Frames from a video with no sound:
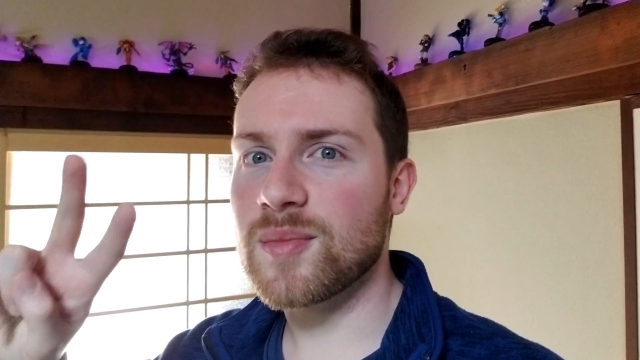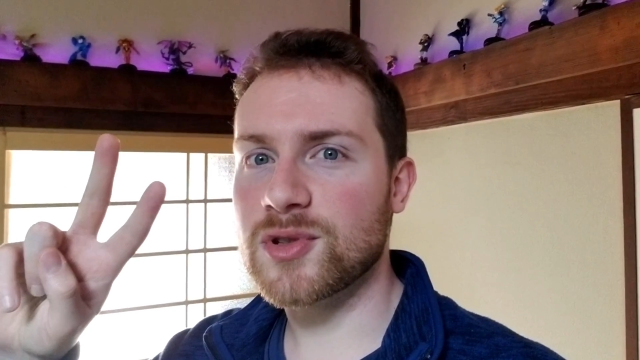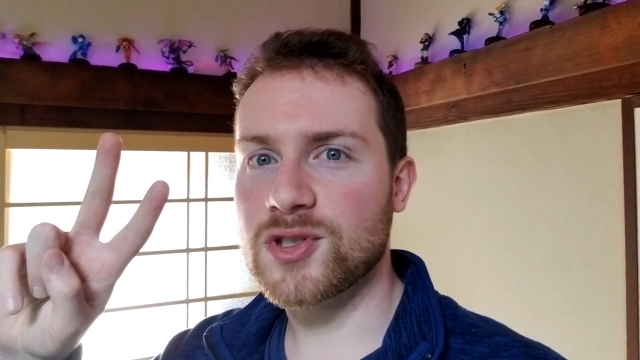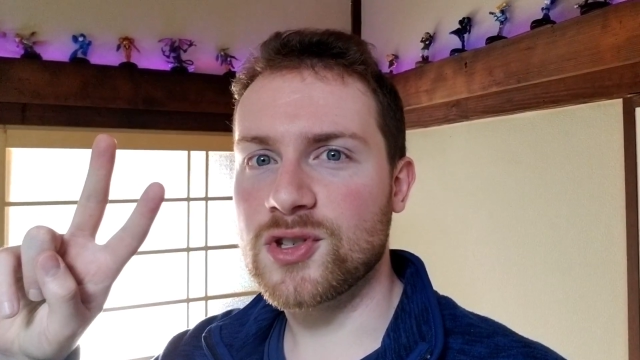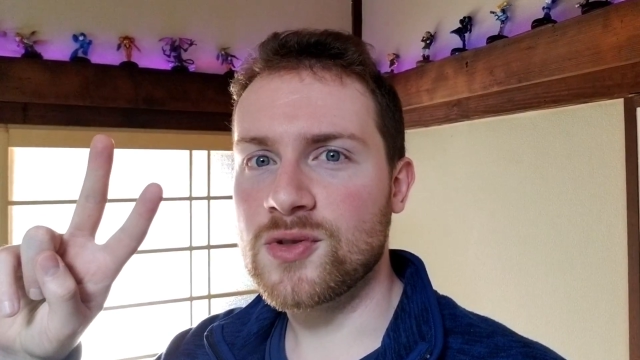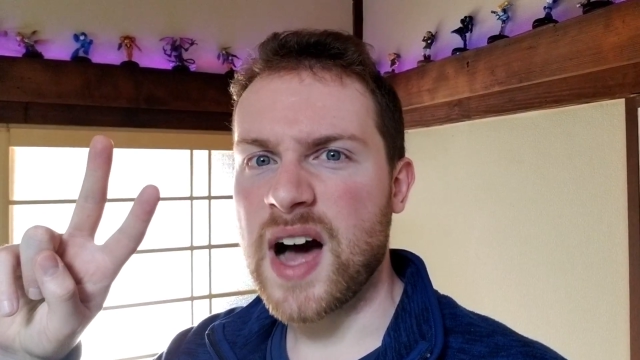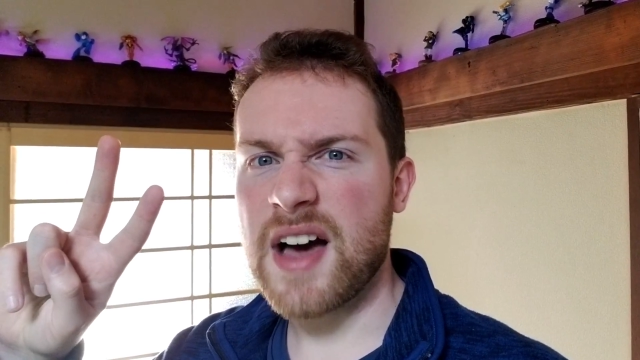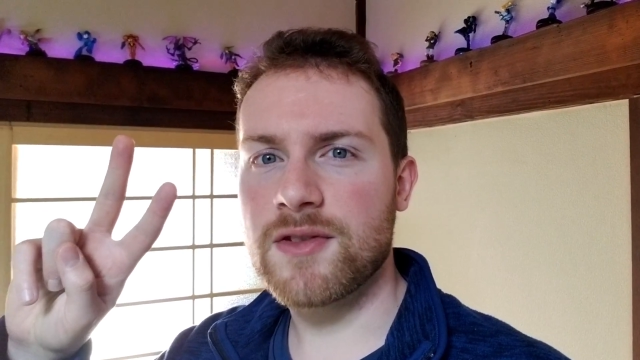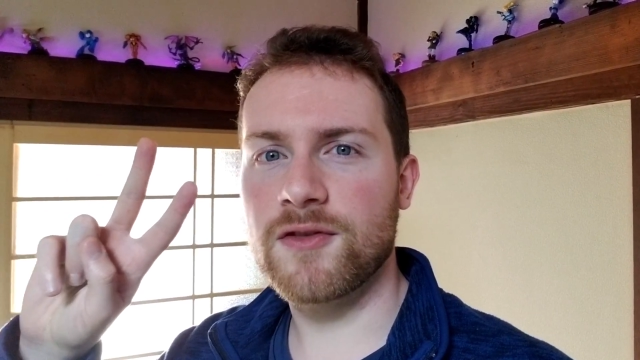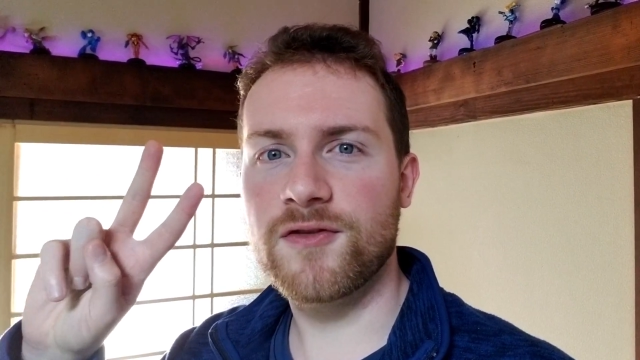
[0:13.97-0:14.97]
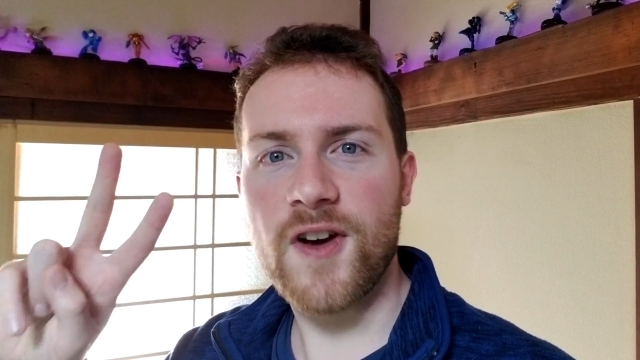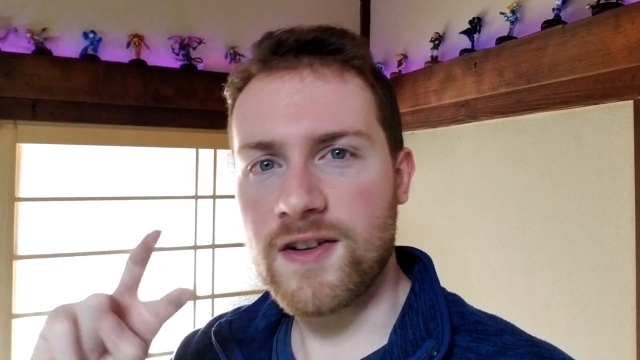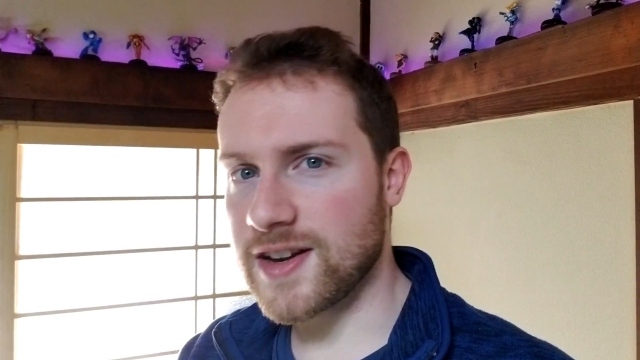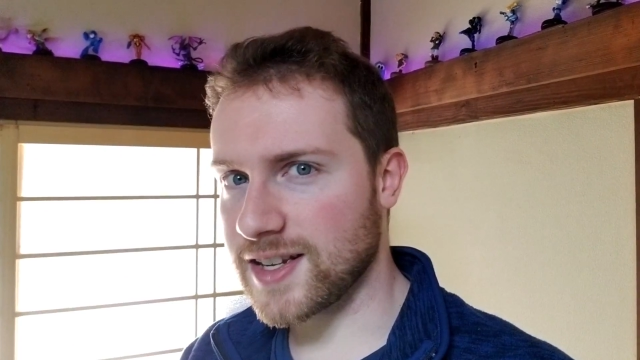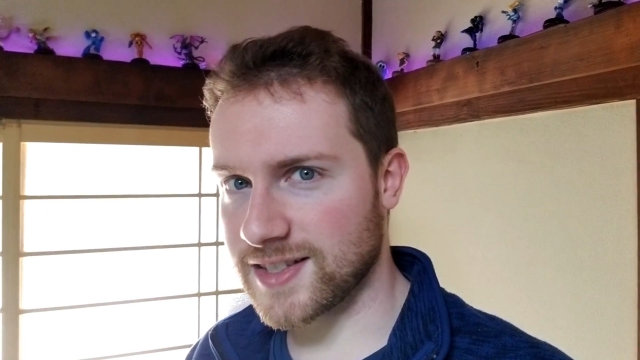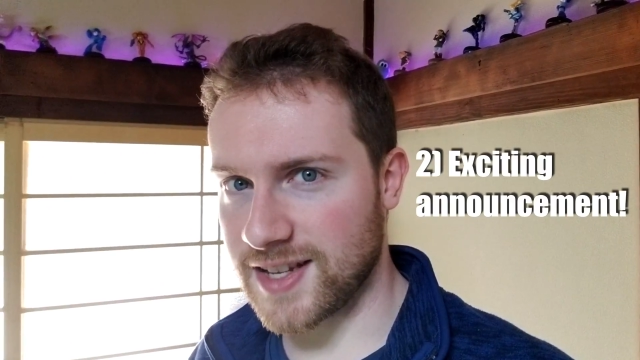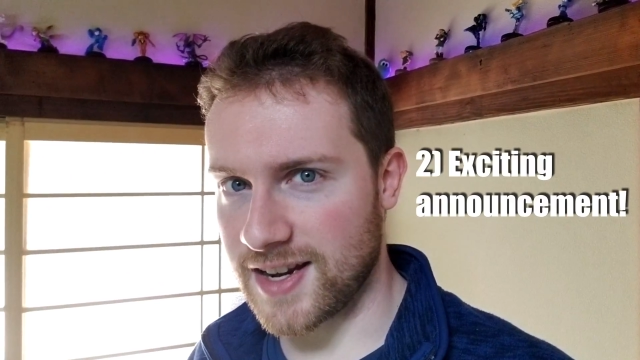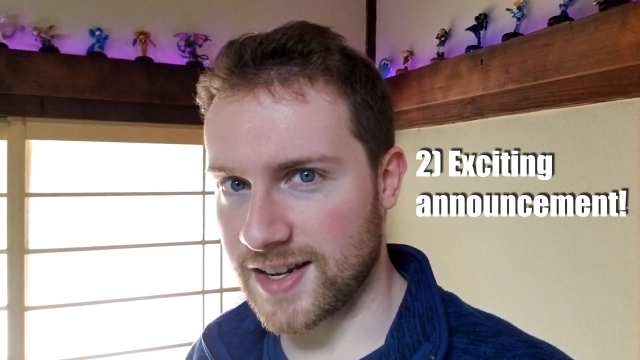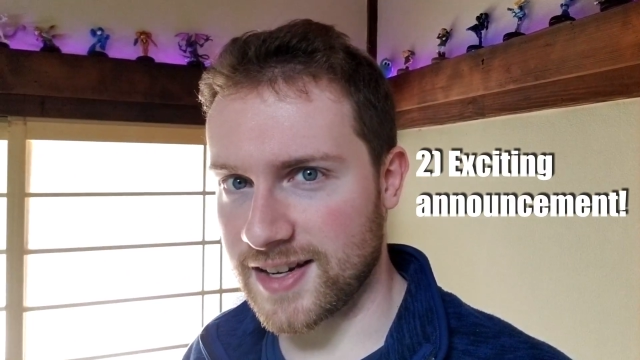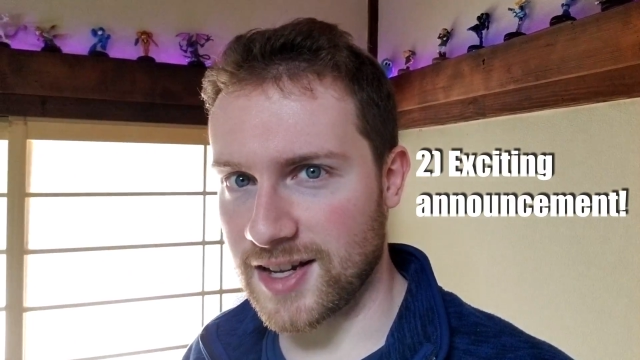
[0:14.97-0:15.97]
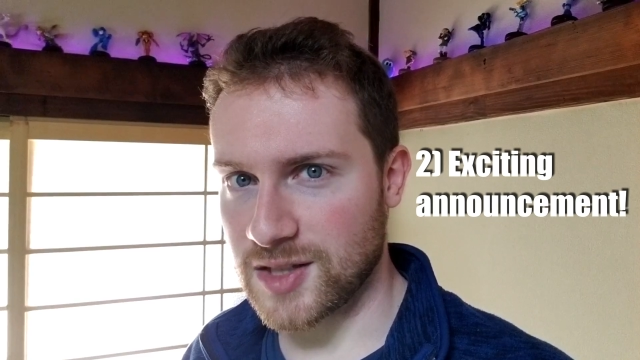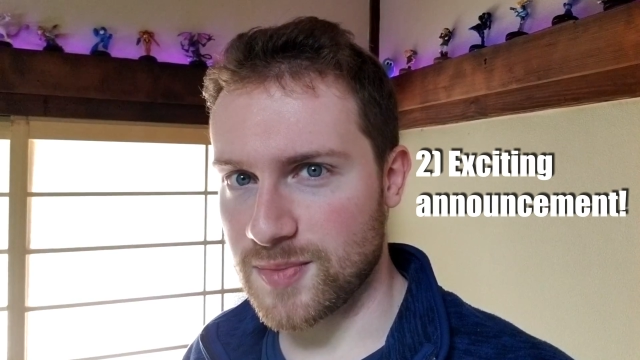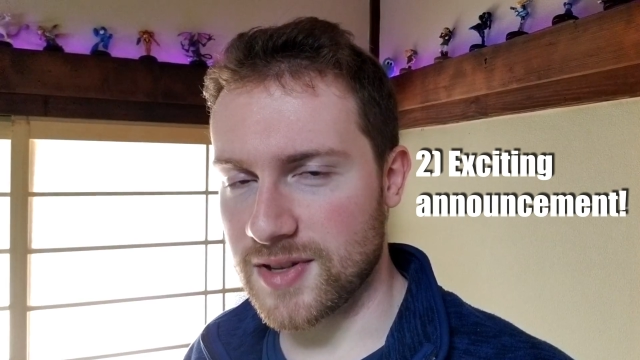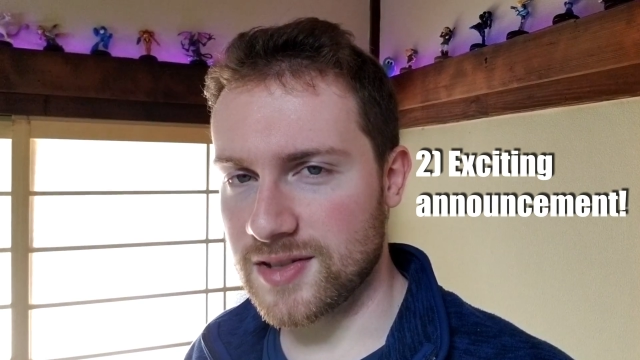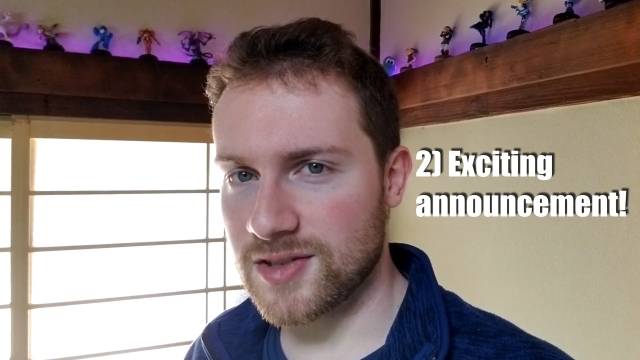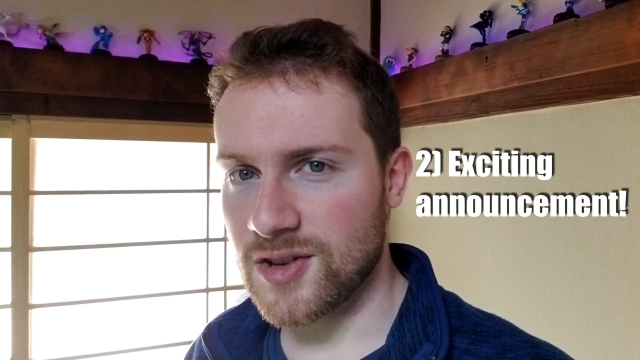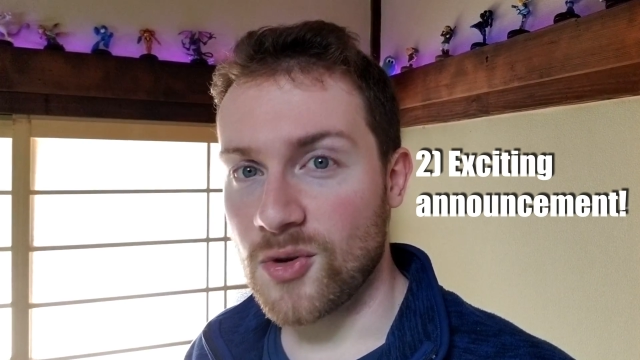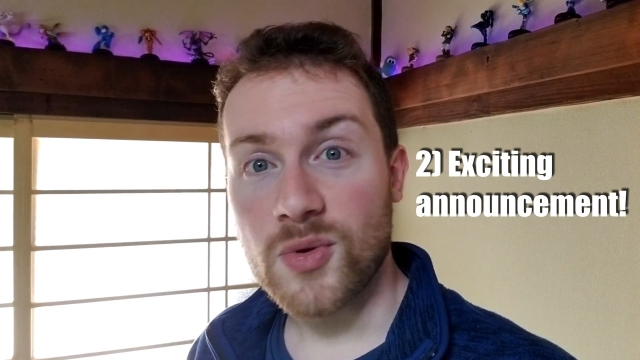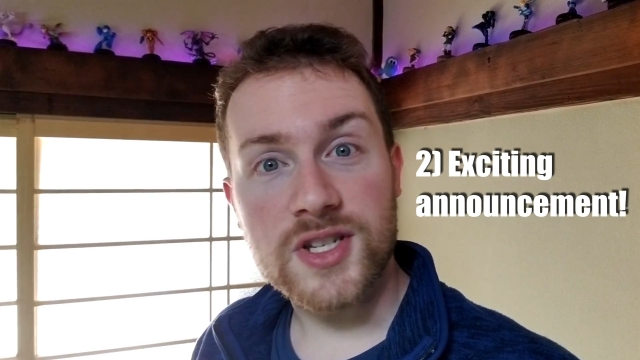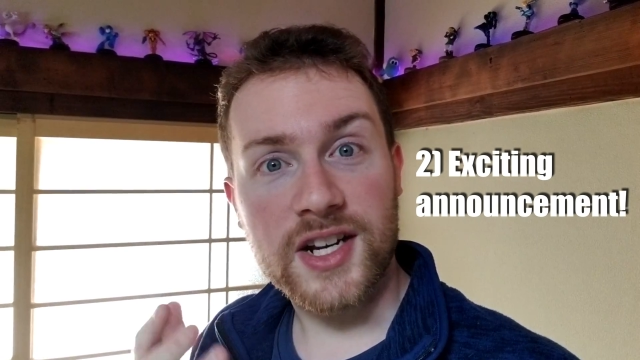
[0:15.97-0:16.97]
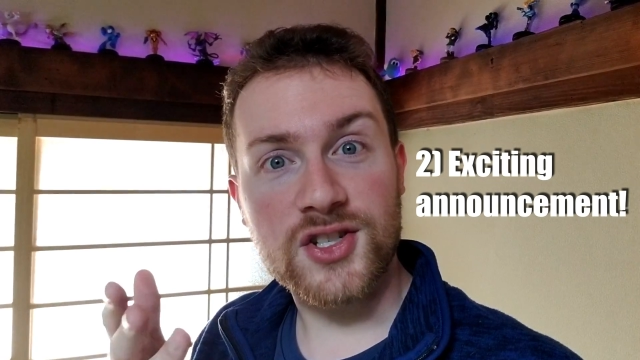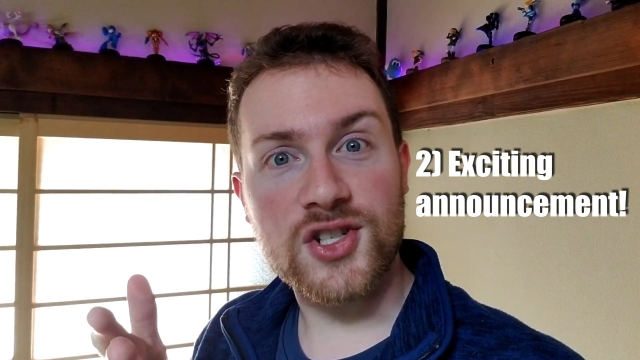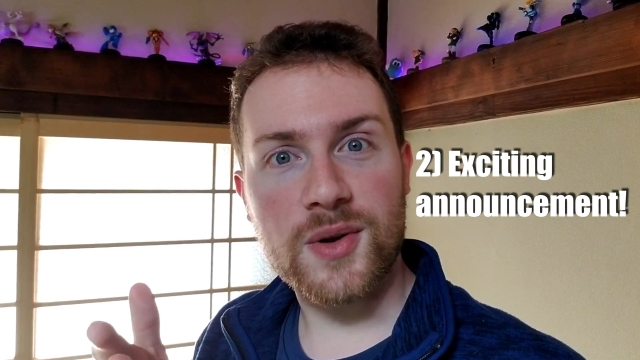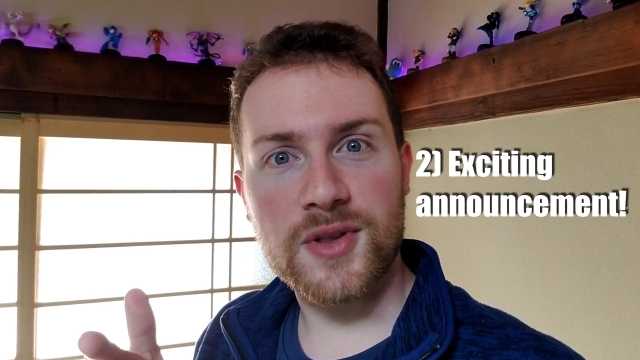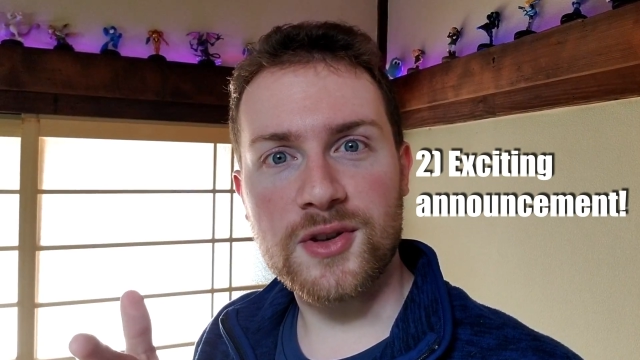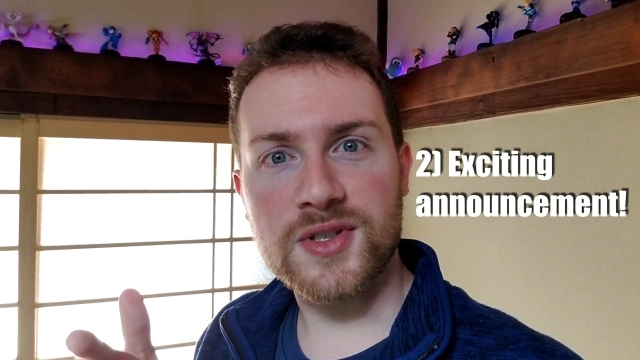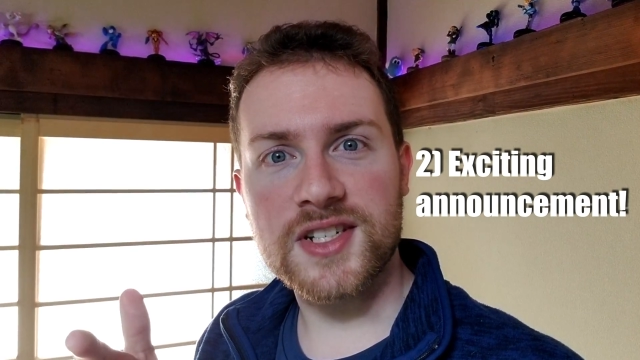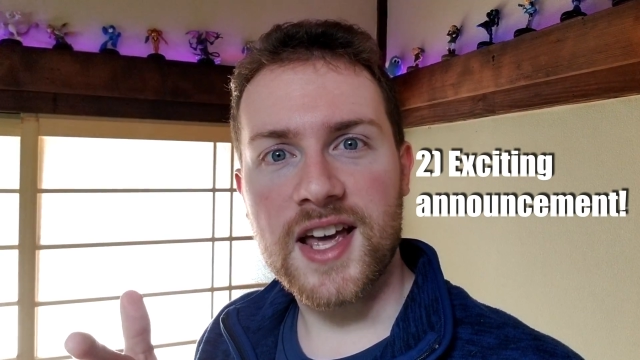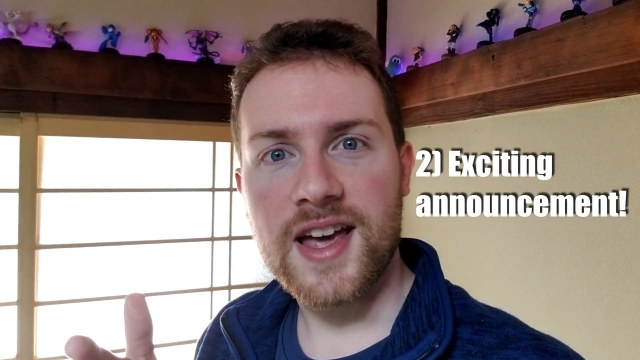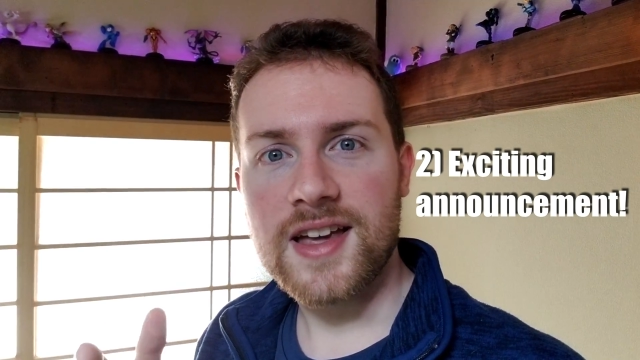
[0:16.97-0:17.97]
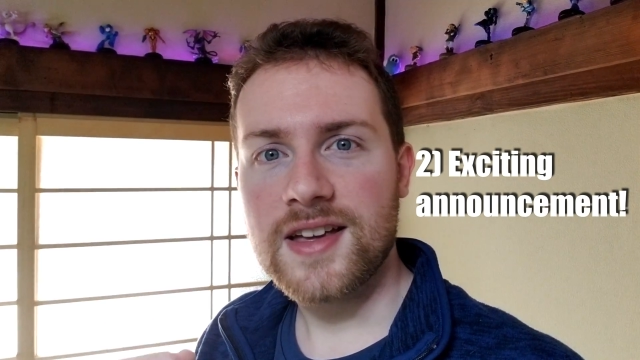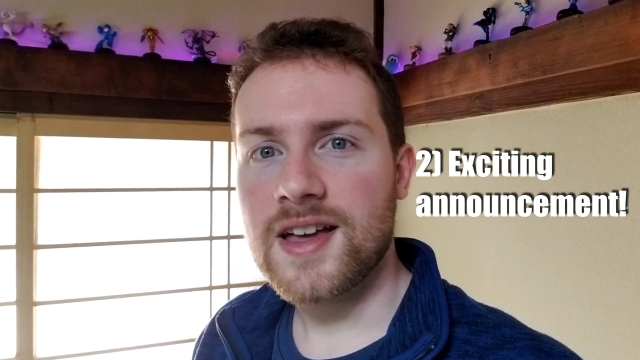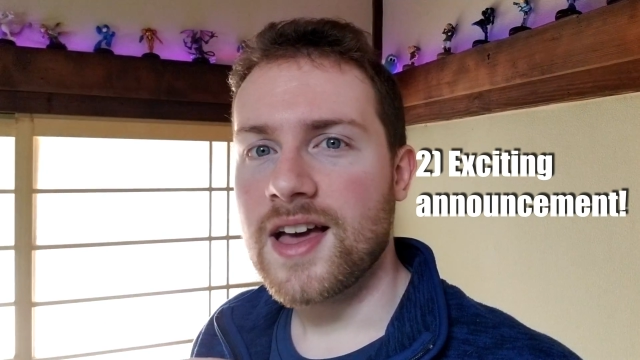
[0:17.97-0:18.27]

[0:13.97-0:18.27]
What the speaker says: number two, I have a very exciting announcement which I can share with you today,